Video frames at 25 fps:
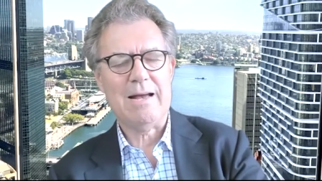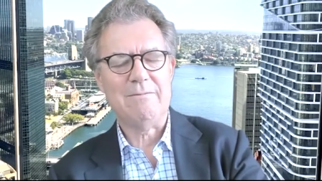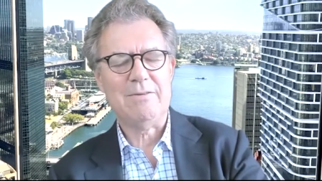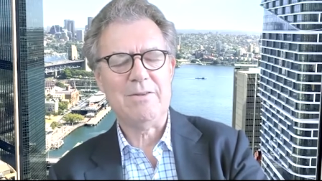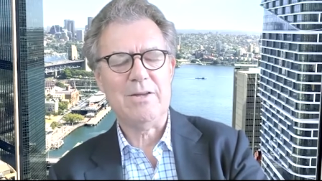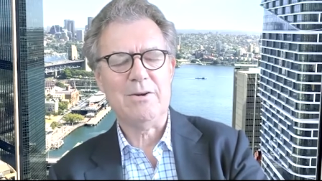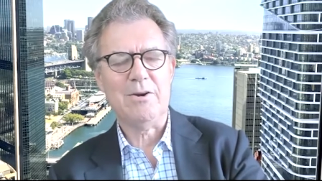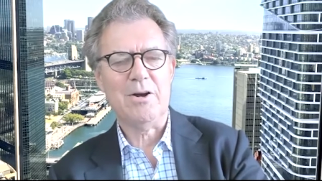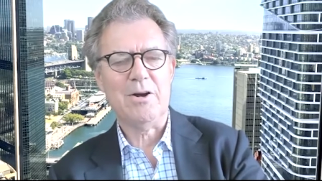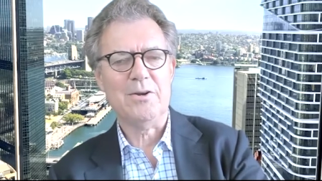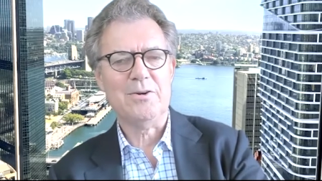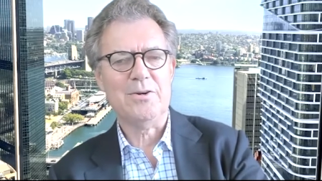have
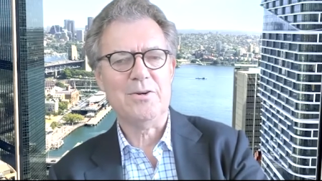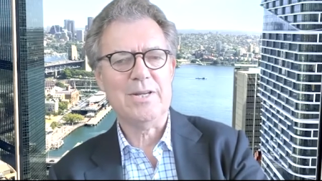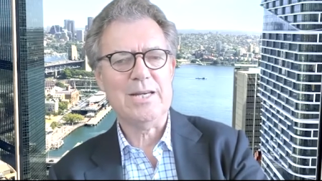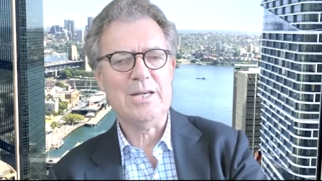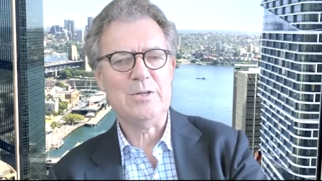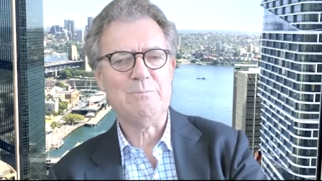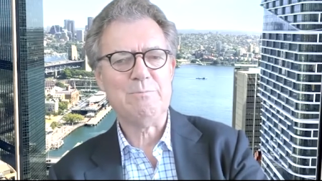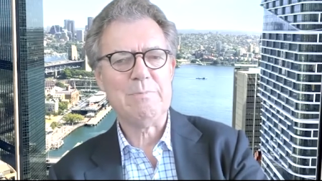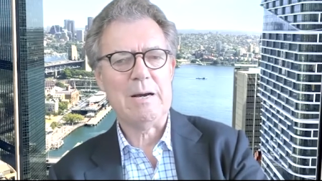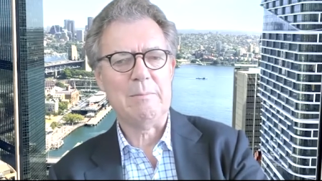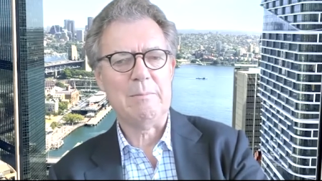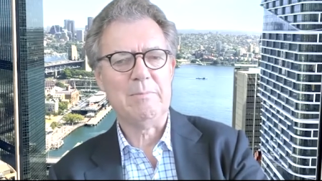their own
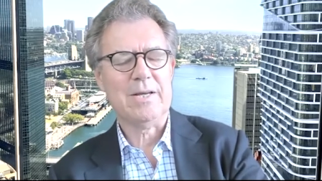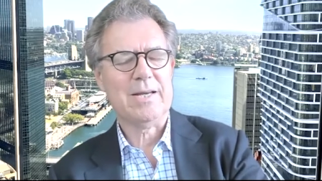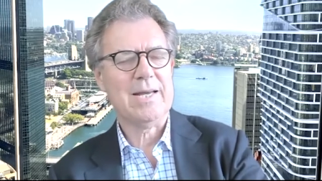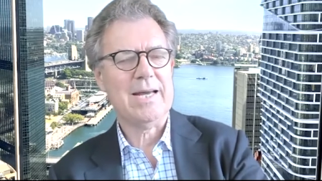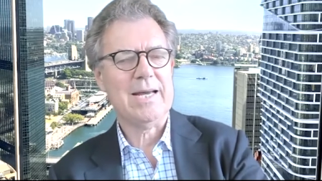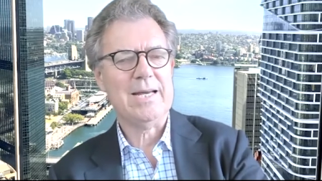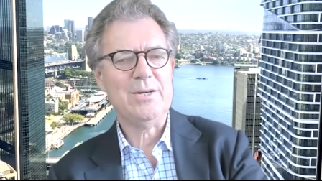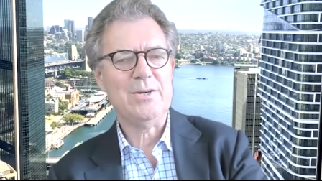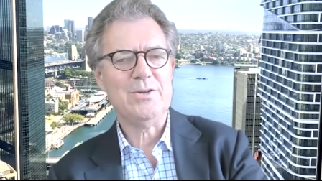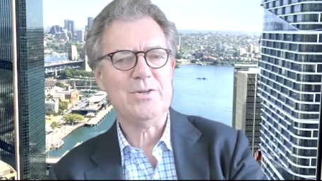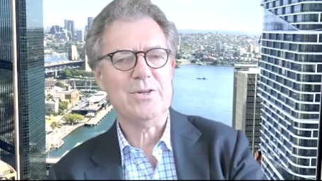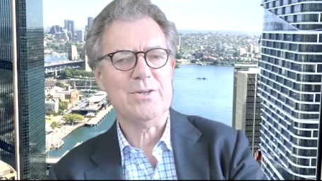niche
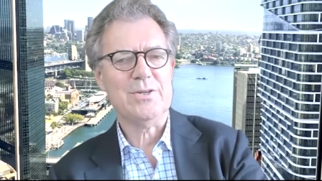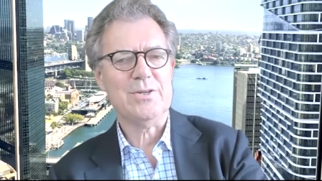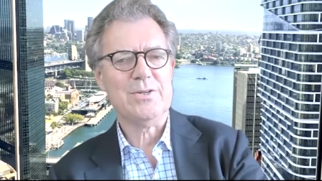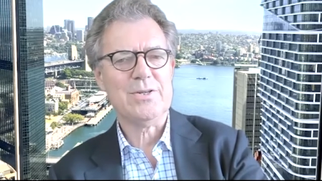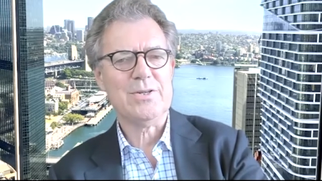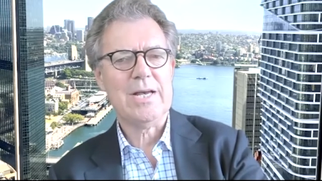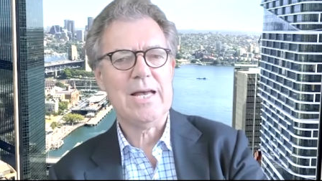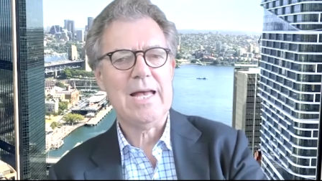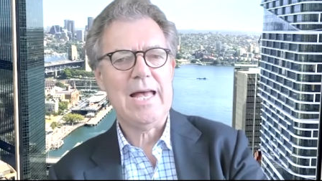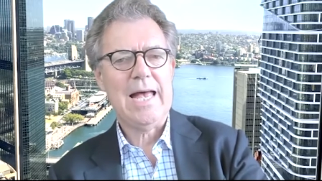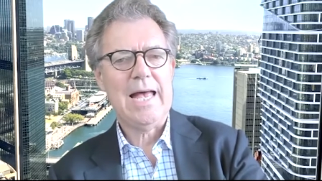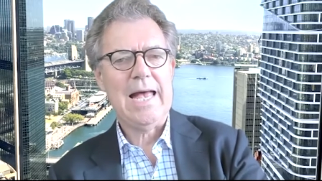
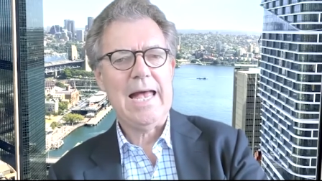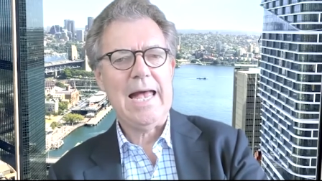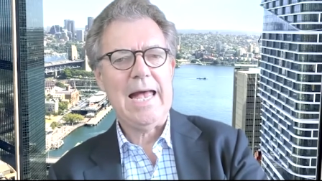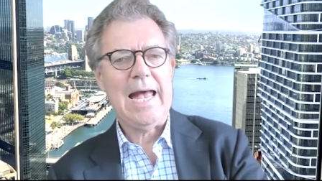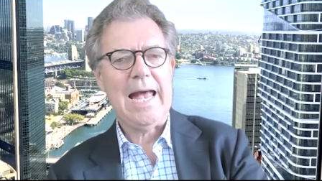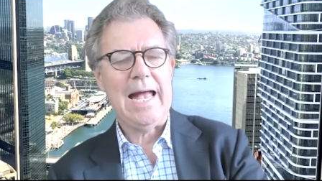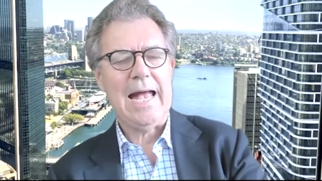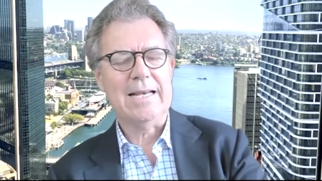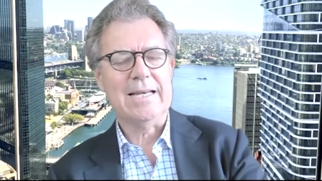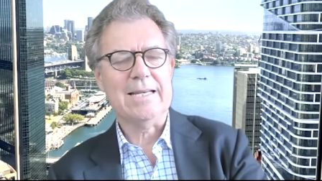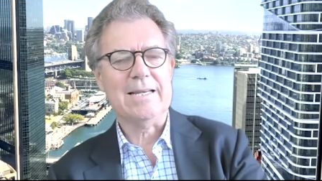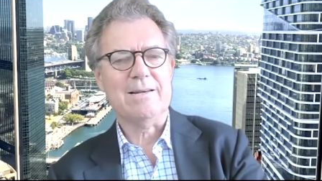publications
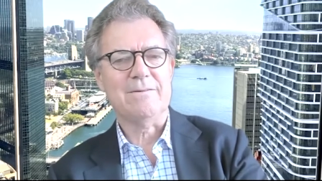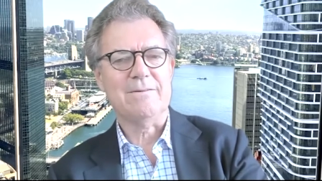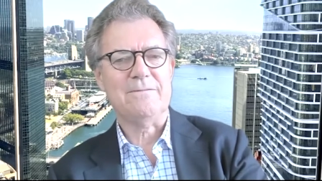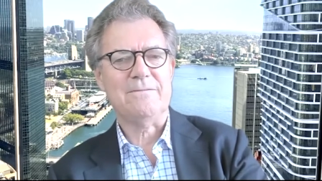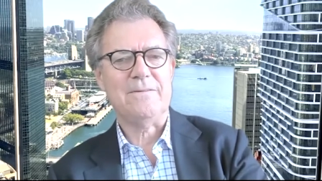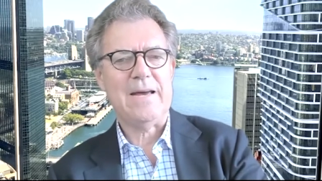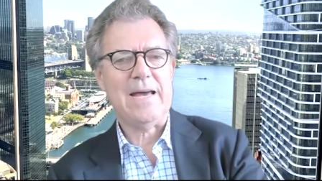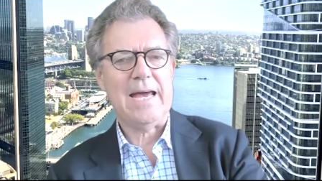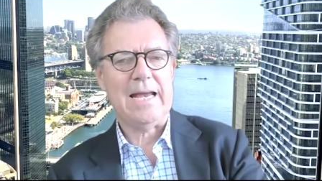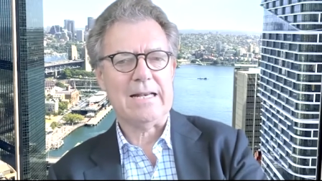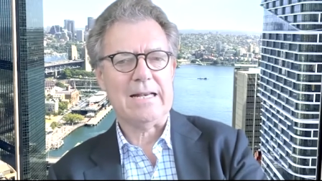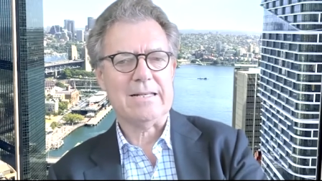and, in
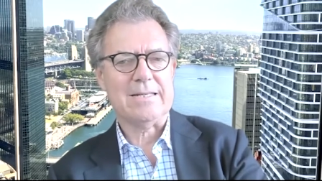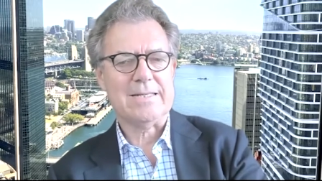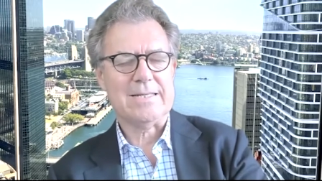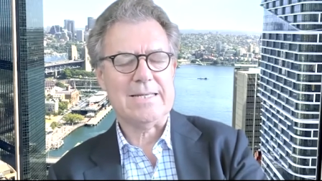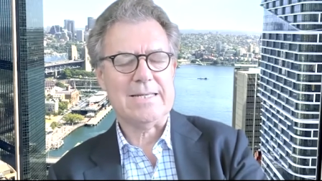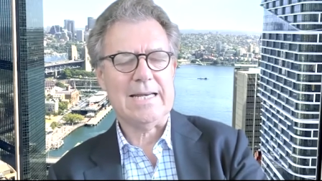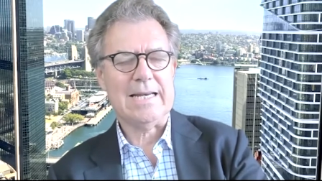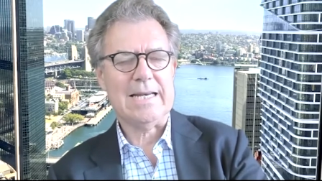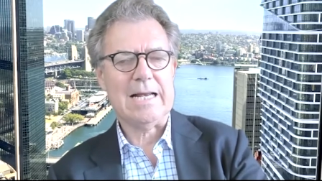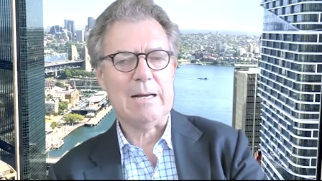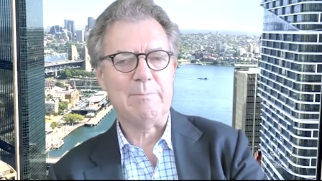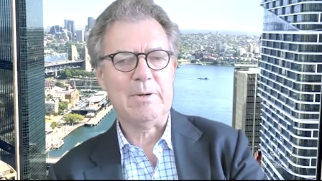fact,
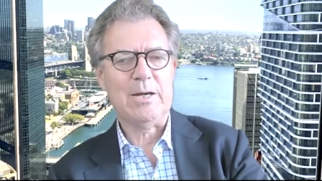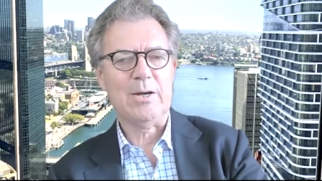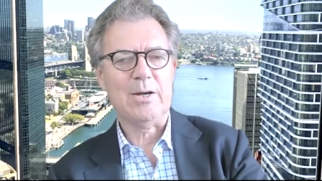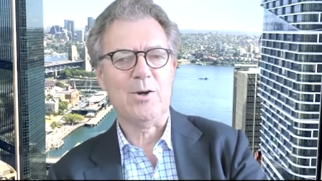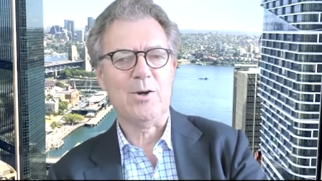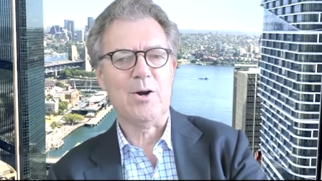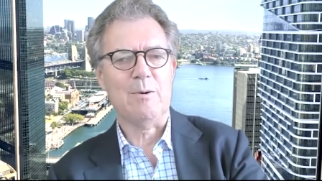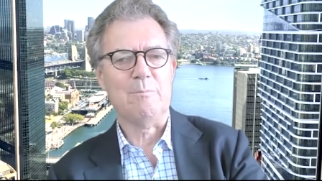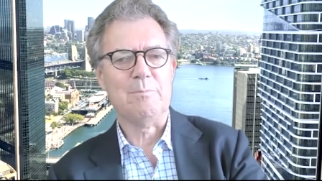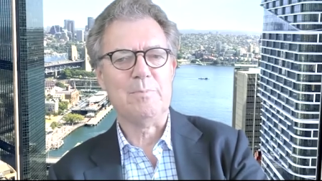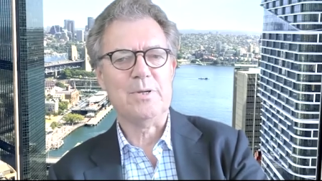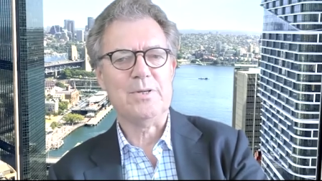set up in
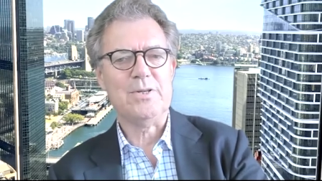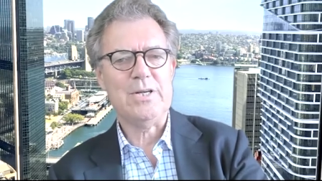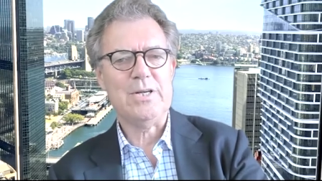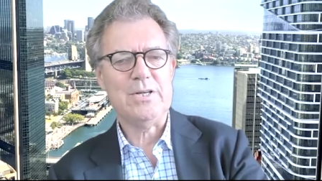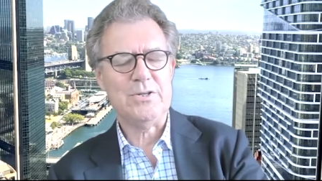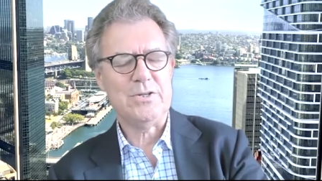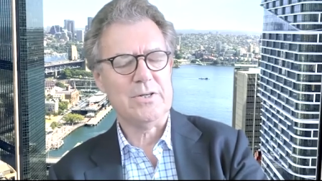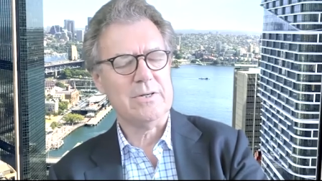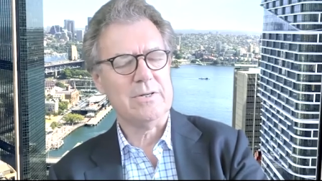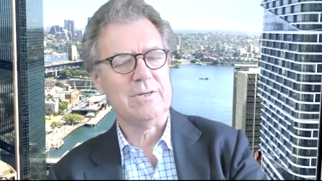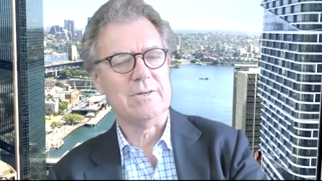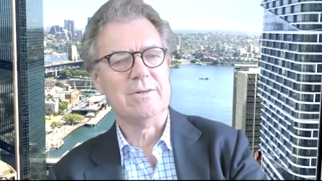
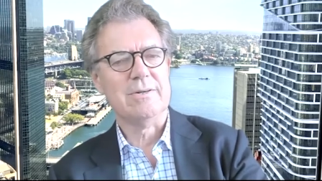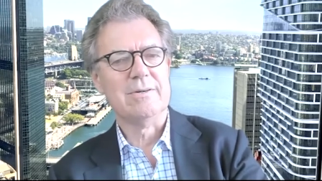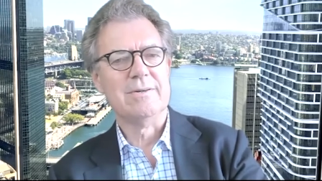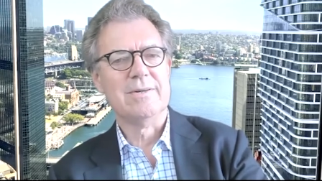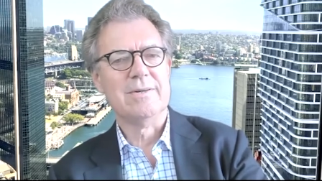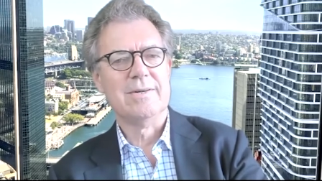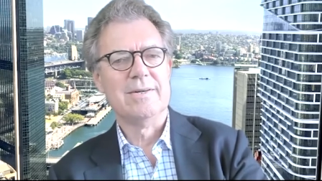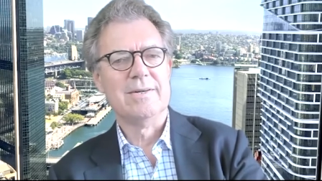competition